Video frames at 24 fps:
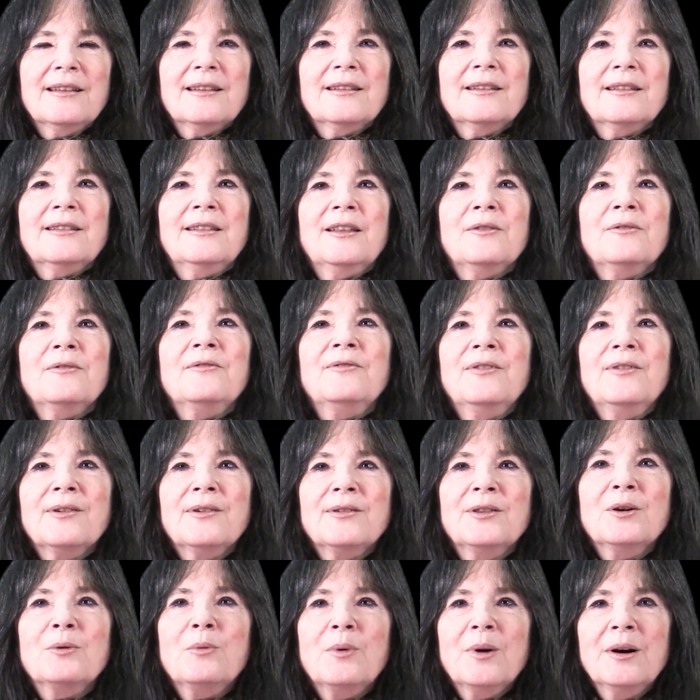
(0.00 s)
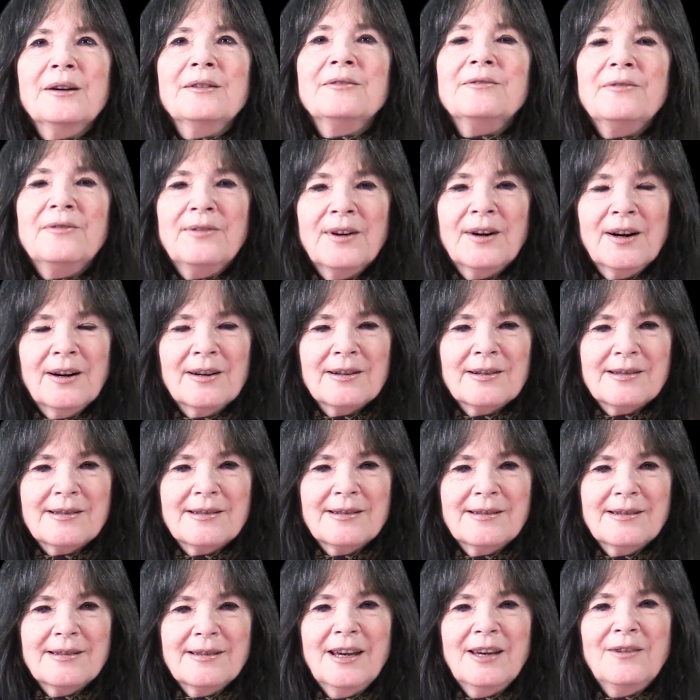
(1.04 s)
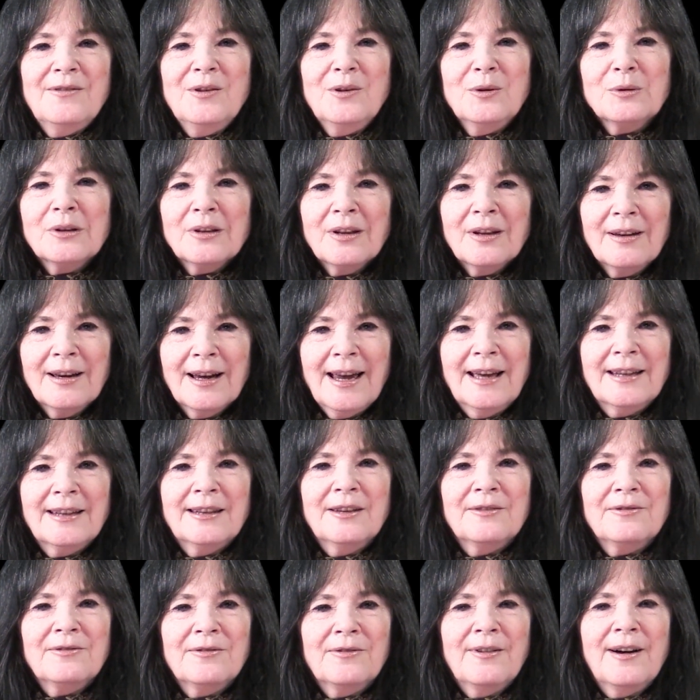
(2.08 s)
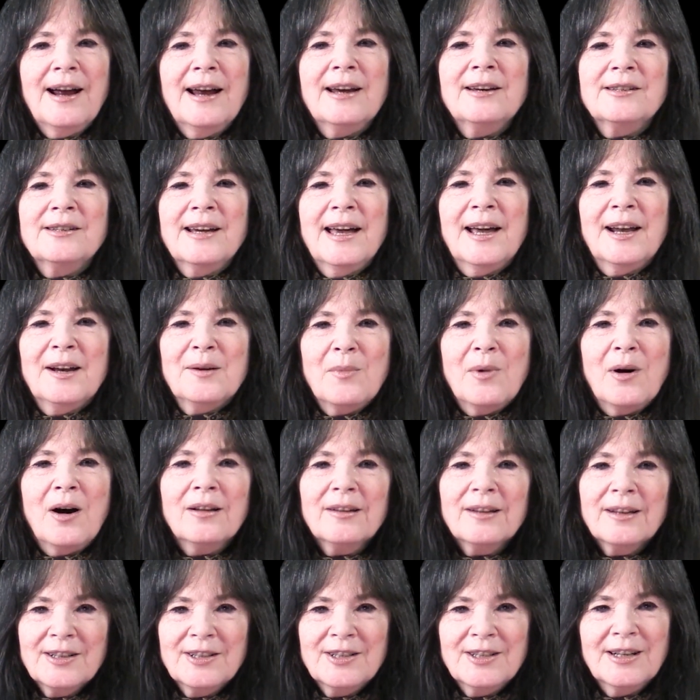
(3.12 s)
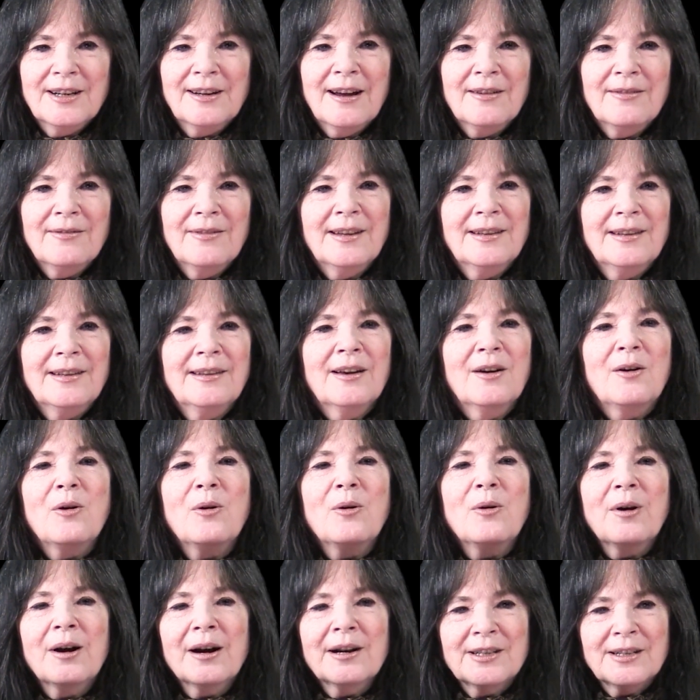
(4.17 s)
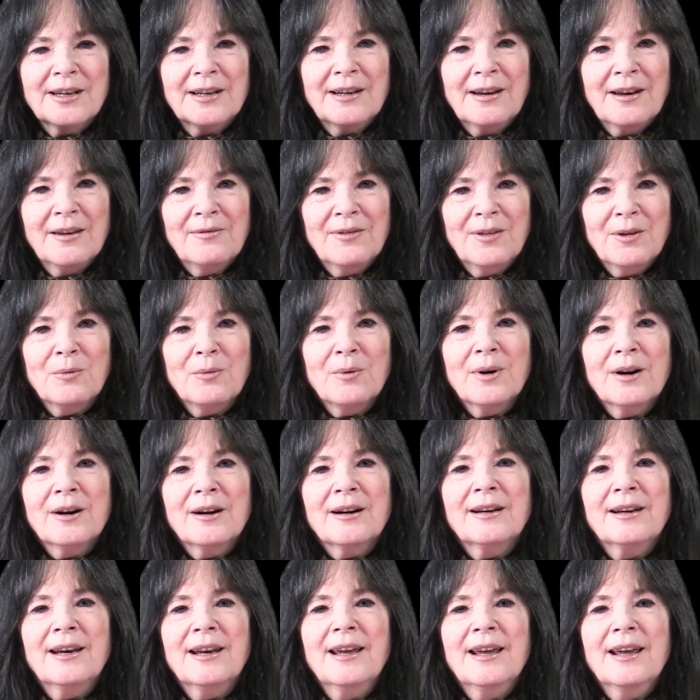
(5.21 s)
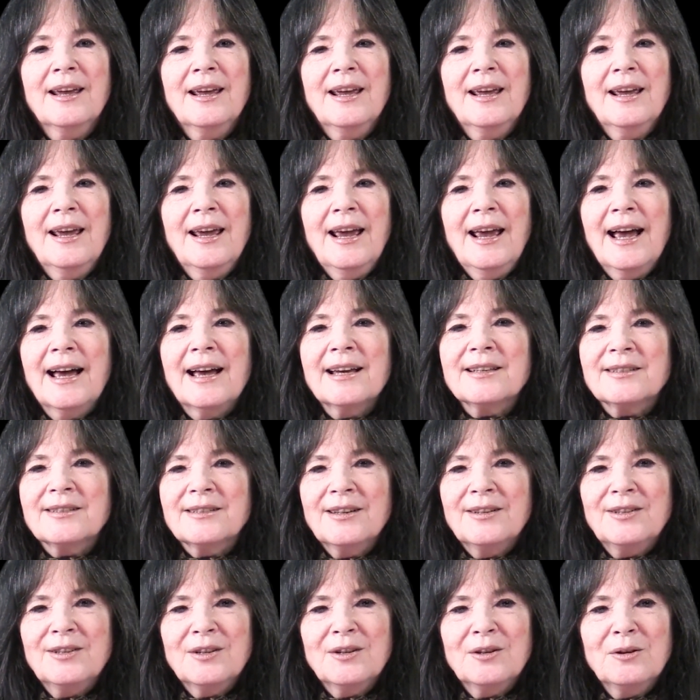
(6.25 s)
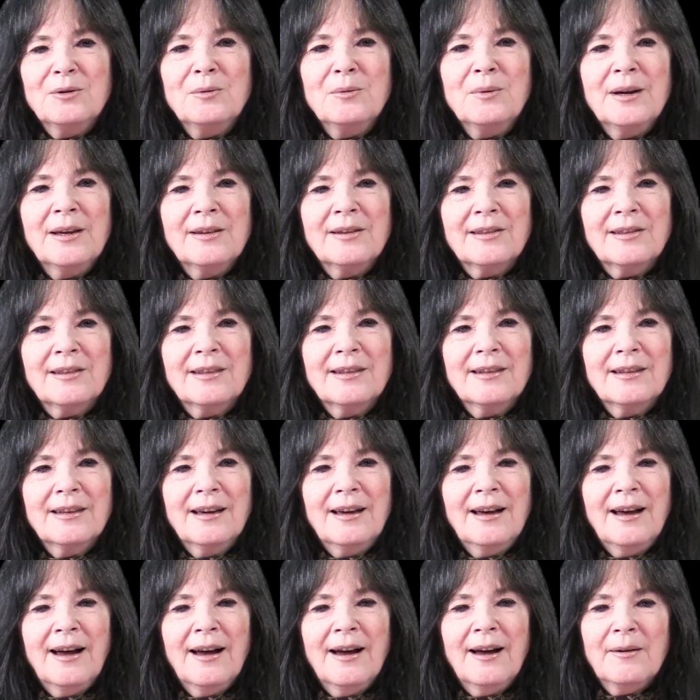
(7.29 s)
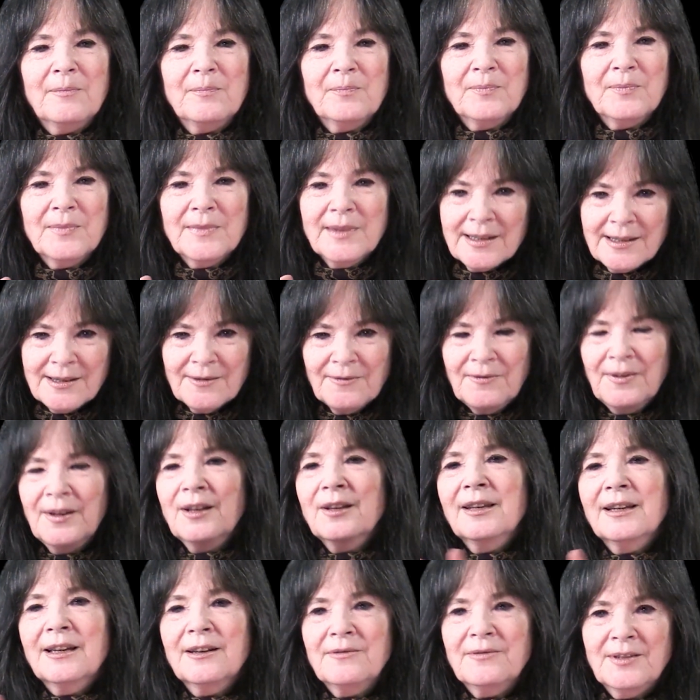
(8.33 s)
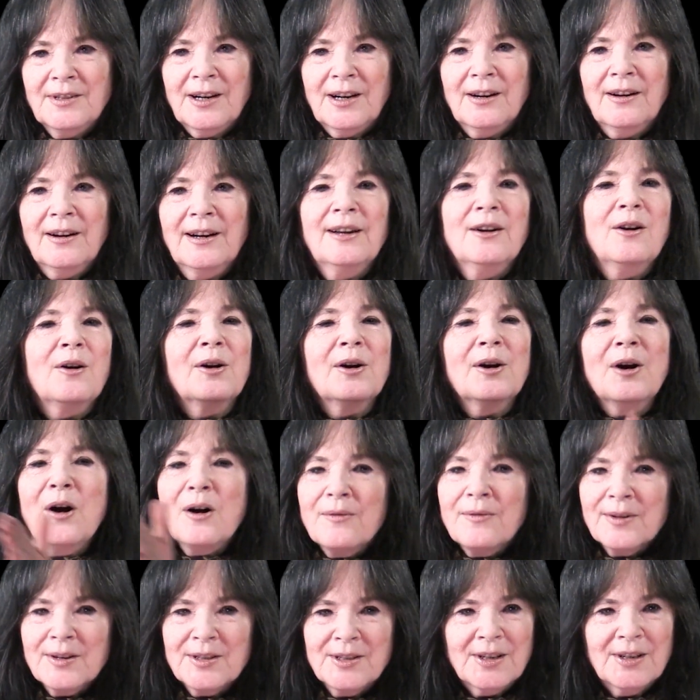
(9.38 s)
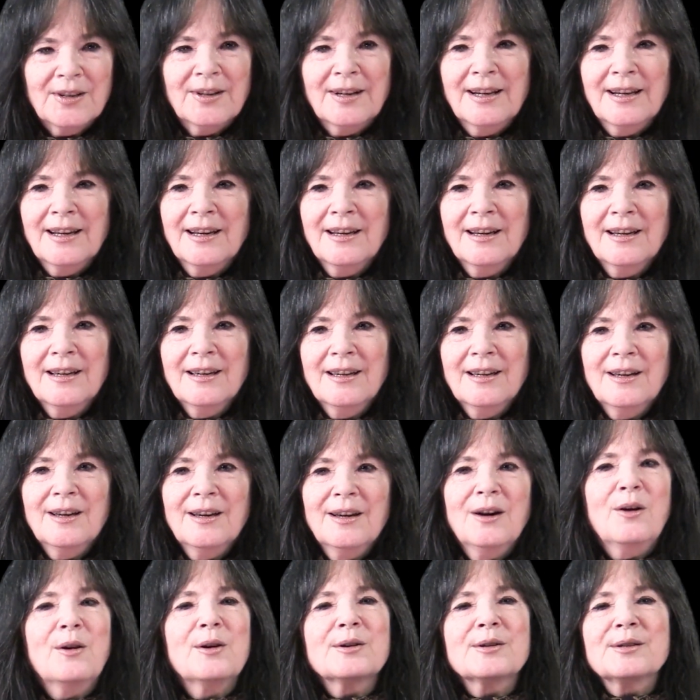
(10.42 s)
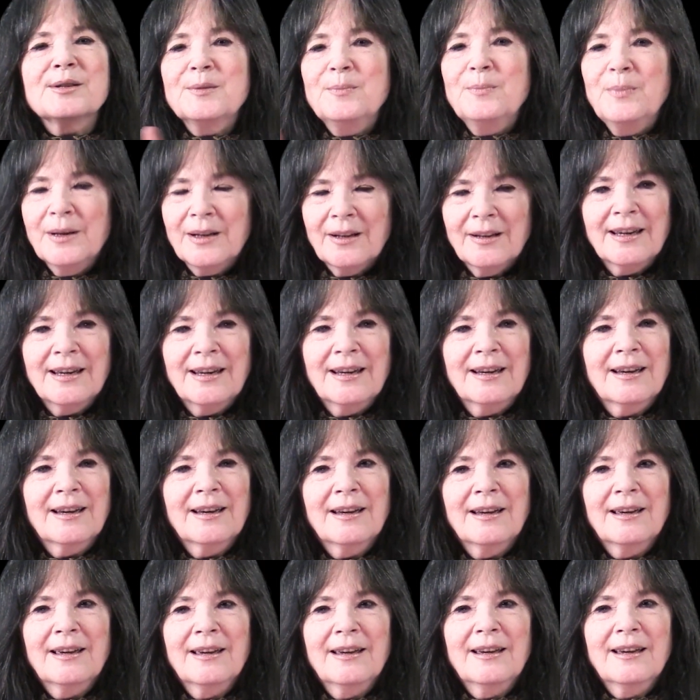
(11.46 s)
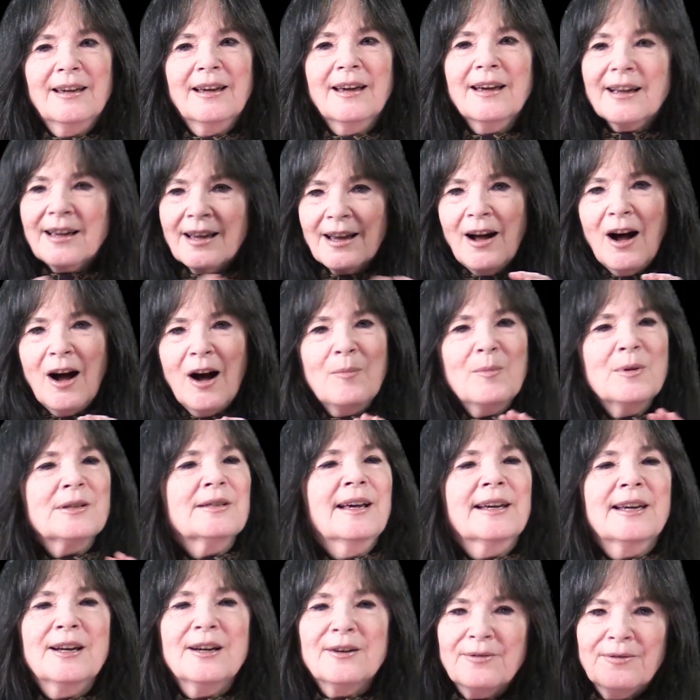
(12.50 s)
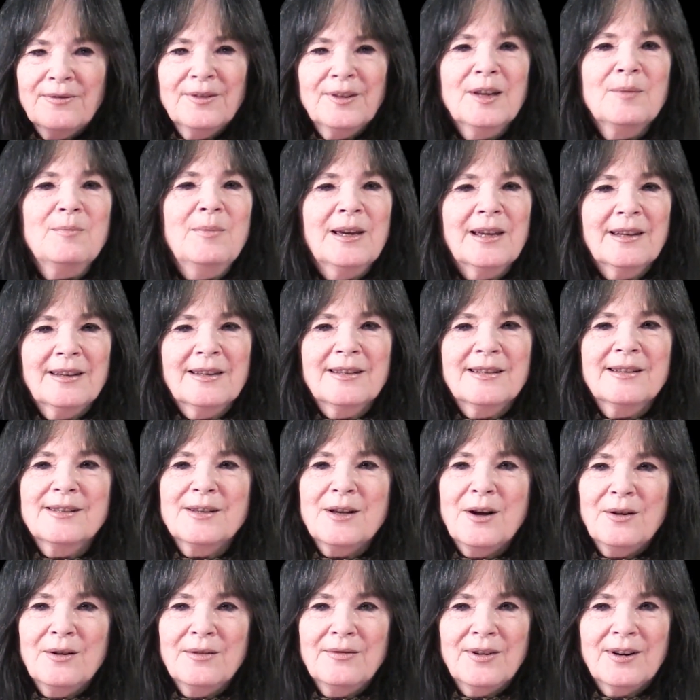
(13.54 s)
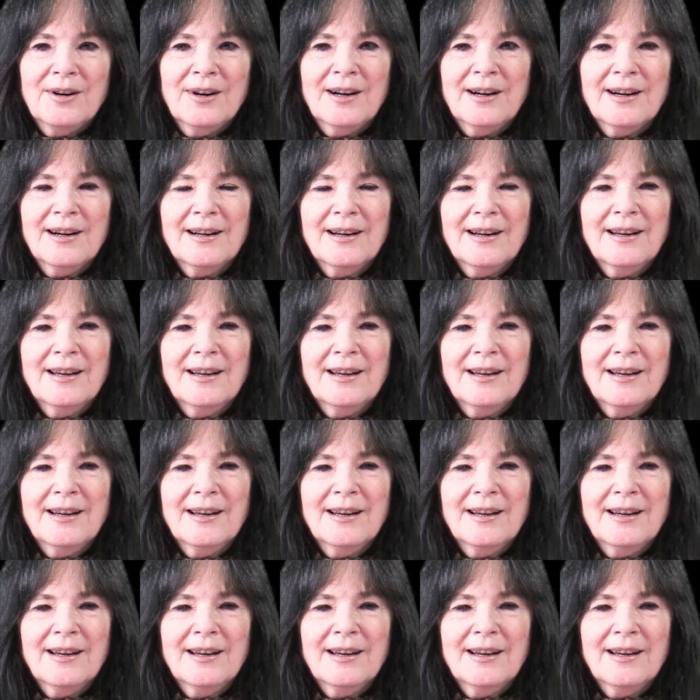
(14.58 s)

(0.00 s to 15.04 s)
The word verse, if you look at the French etymology of it, the origin of the word has to do with this feeling of turning or overturning or spilling, almost like you're flipping things over.